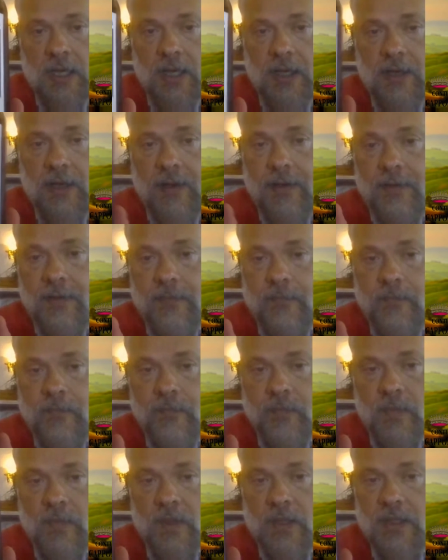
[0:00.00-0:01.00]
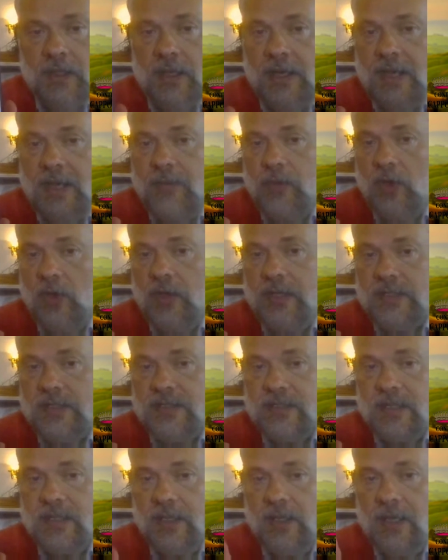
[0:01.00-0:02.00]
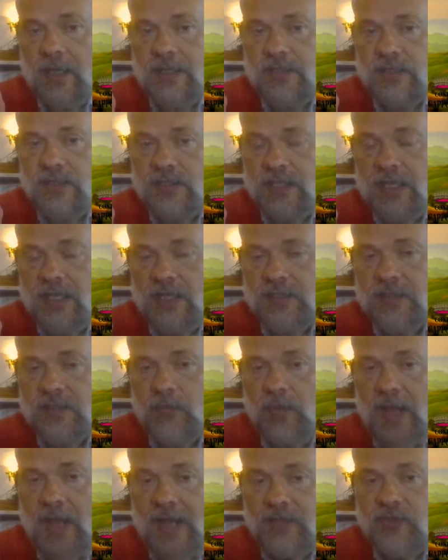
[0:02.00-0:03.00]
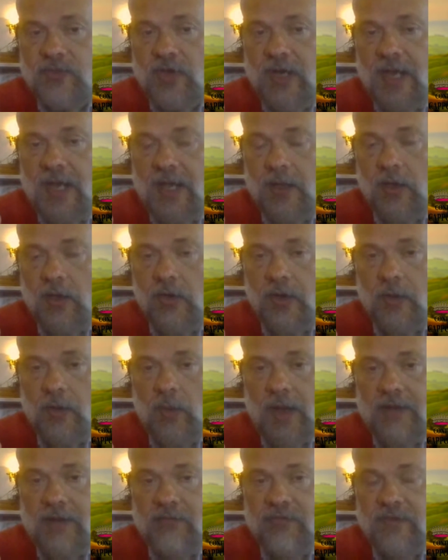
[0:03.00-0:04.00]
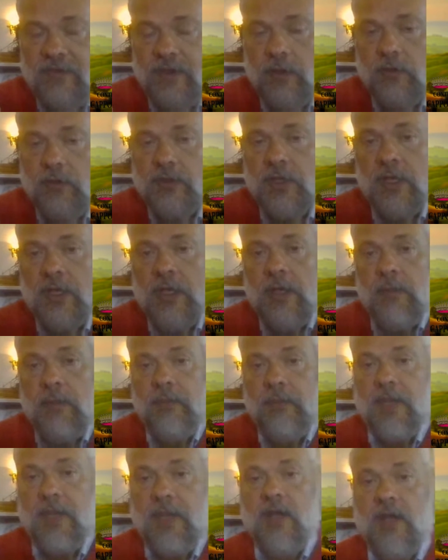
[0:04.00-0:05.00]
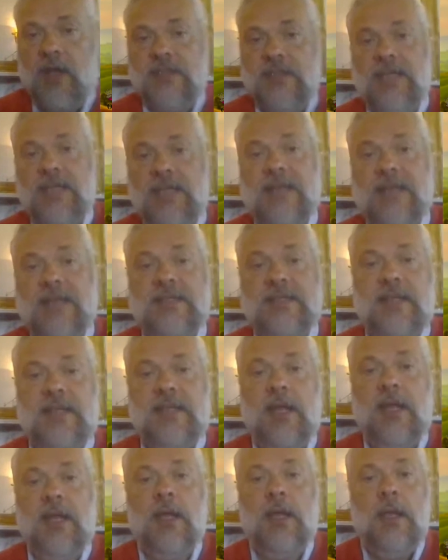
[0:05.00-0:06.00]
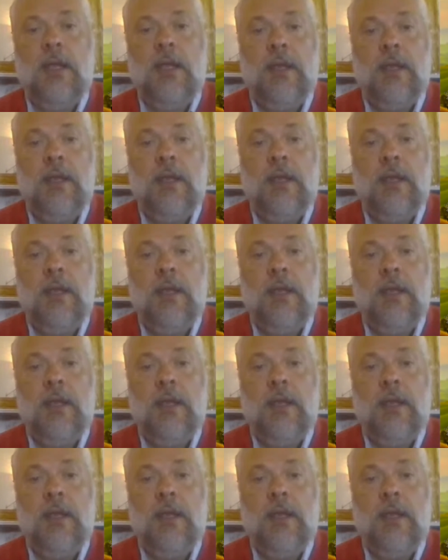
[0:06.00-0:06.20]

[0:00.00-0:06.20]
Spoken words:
The label is, as you see, is a black triangle on a white field, because that's the